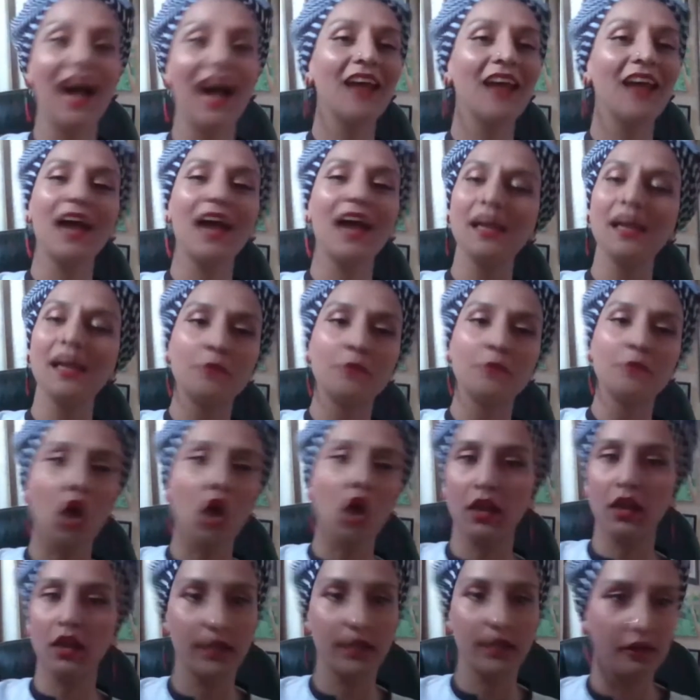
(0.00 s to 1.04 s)
I, I am
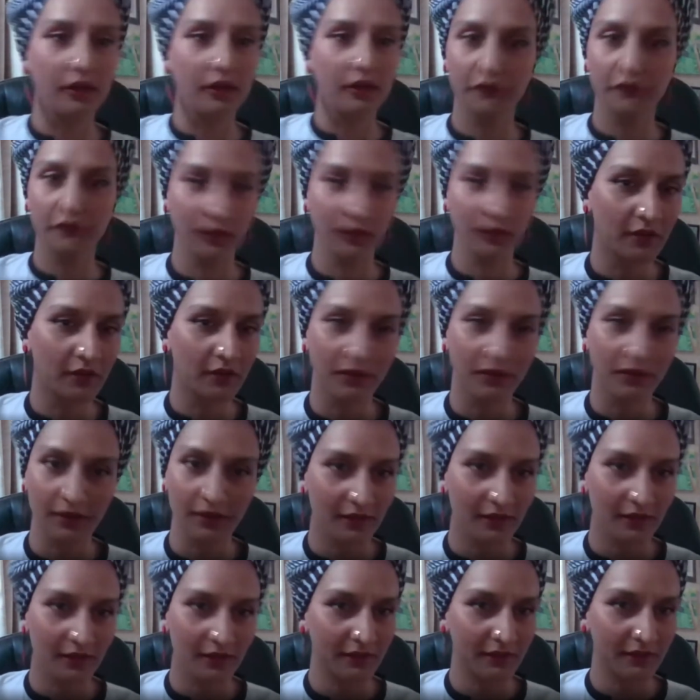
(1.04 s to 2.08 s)
not cut out for
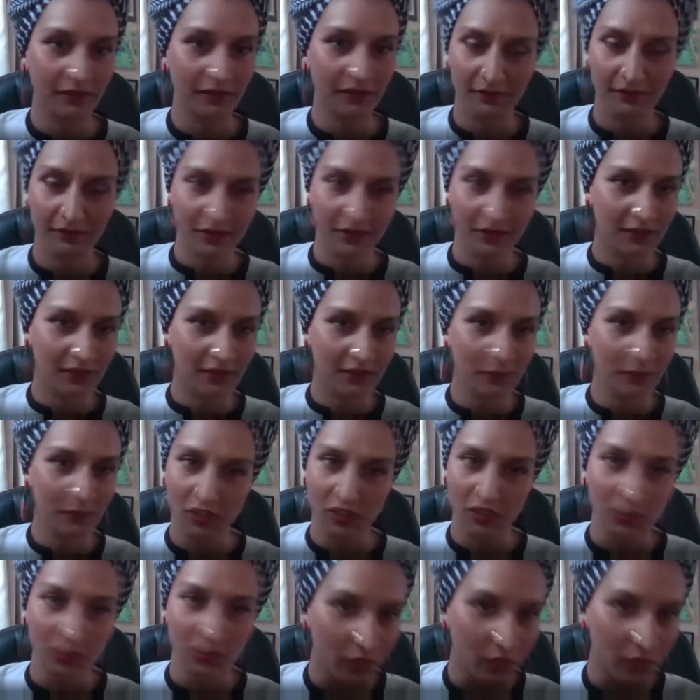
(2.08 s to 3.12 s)

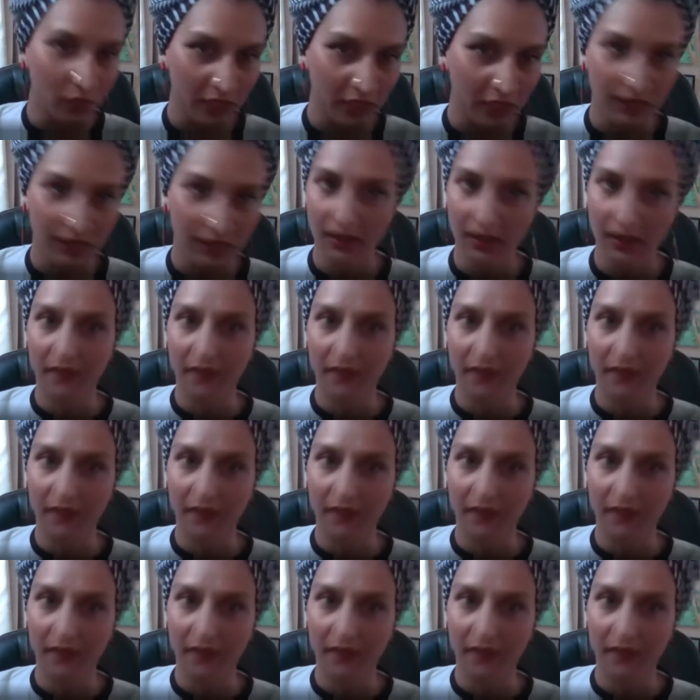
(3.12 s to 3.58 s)
commercial work